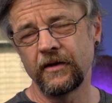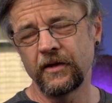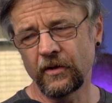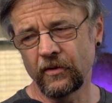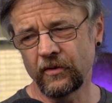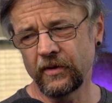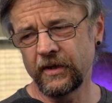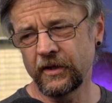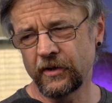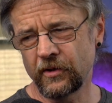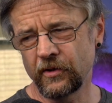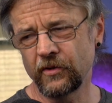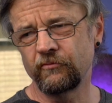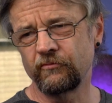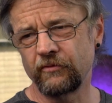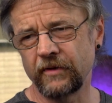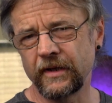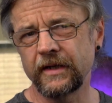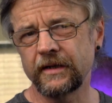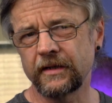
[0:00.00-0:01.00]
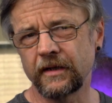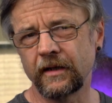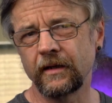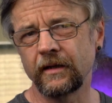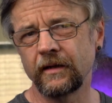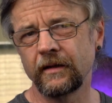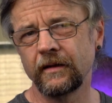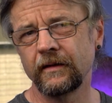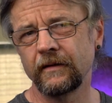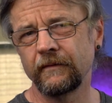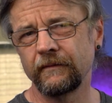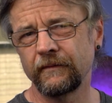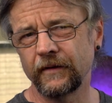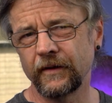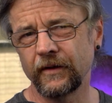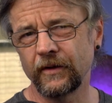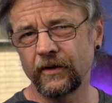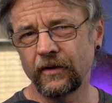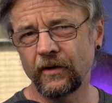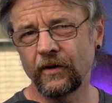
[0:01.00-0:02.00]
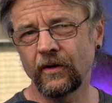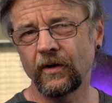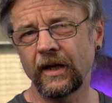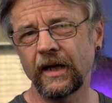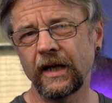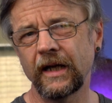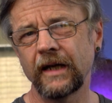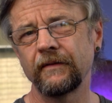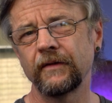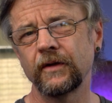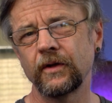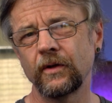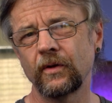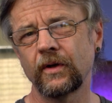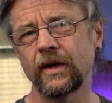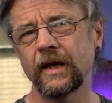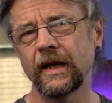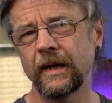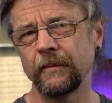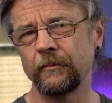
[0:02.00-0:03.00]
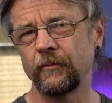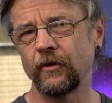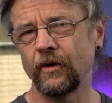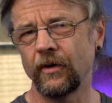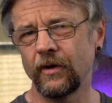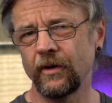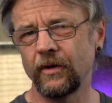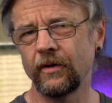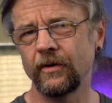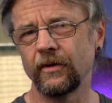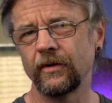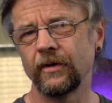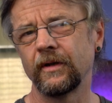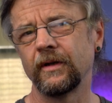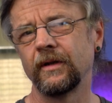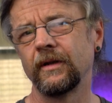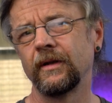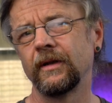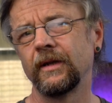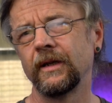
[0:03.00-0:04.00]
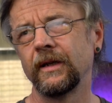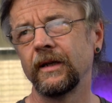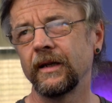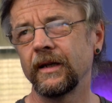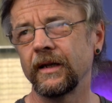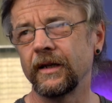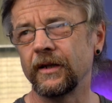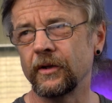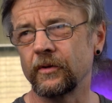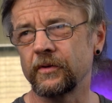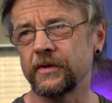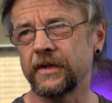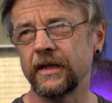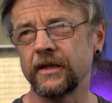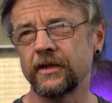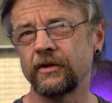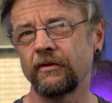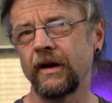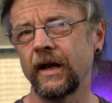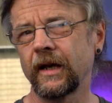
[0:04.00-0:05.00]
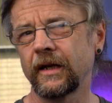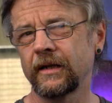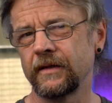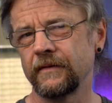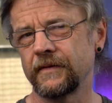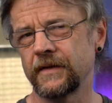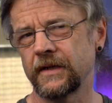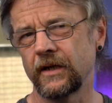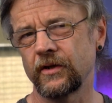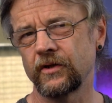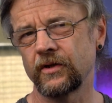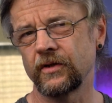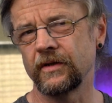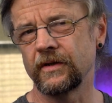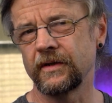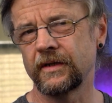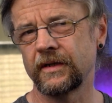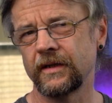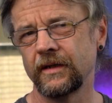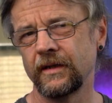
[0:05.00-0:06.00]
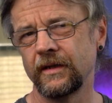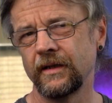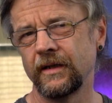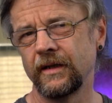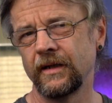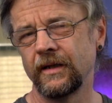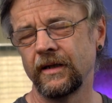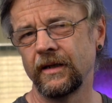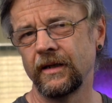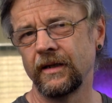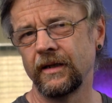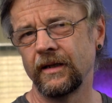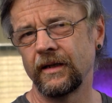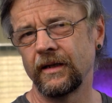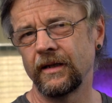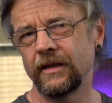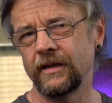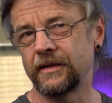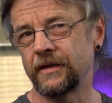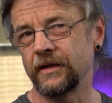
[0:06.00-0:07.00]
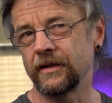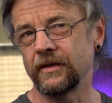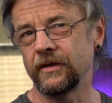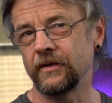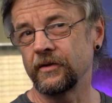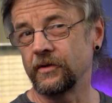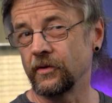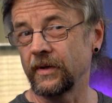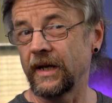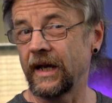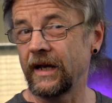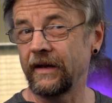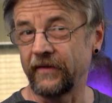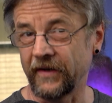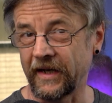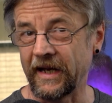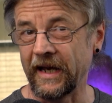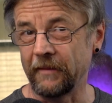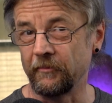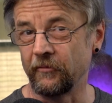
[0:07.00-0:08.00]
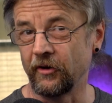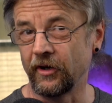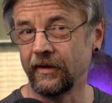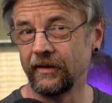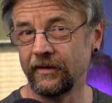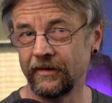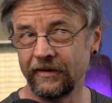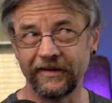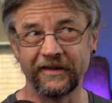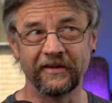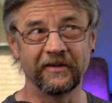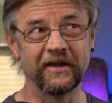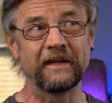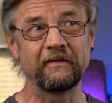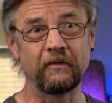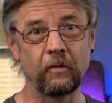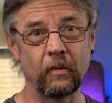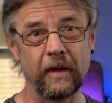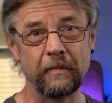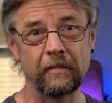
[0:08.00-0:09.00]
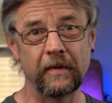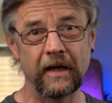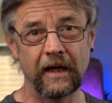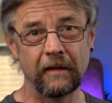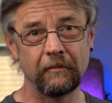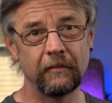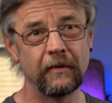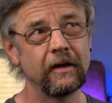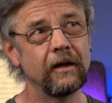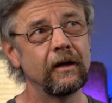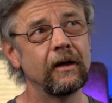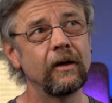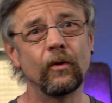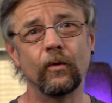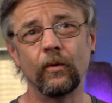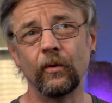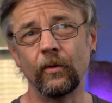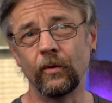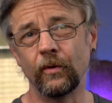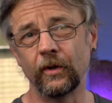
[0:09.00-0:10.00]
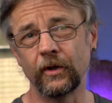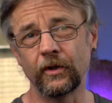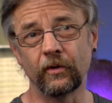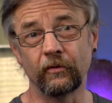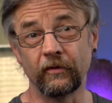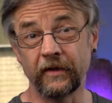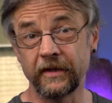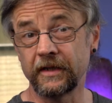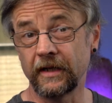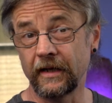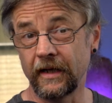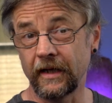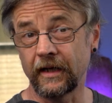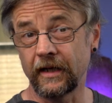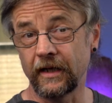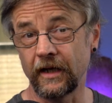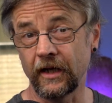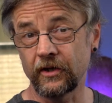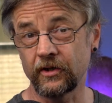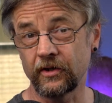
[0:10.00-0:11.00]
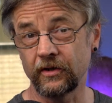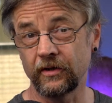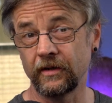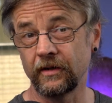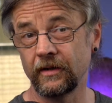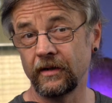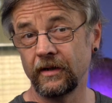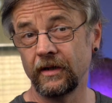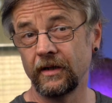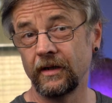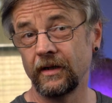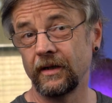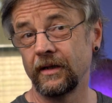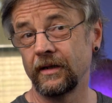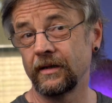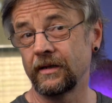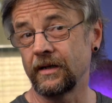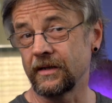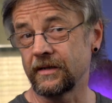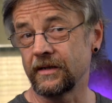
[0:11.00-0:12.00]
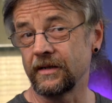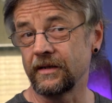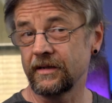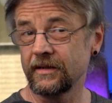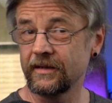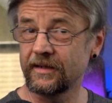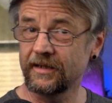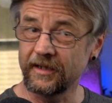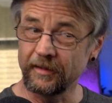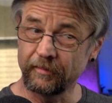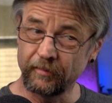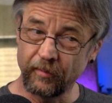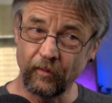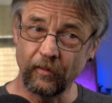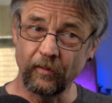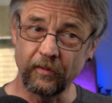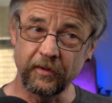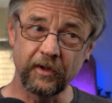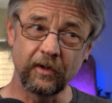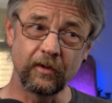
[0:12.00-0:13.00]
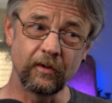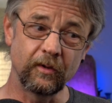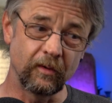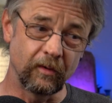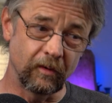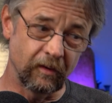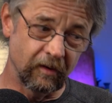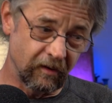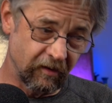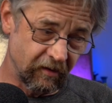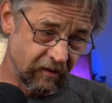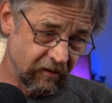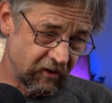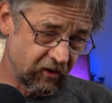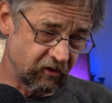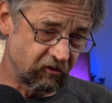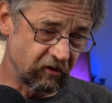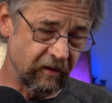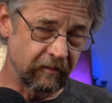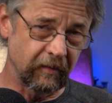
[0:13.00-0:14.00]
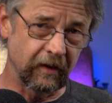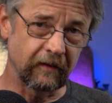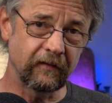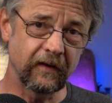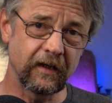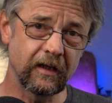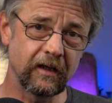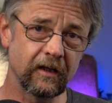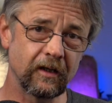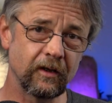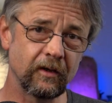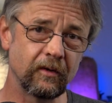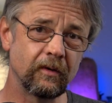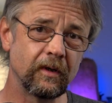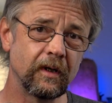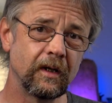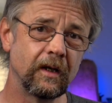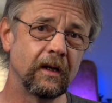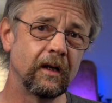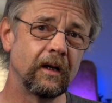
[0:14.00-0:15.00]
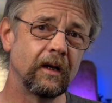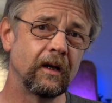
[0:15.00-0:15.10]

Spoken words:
The only good reason for not having your camera on in those interactive sessions is that you don't have a camera, you don't have a webcam, or your internet connection doesn't support you streaming video,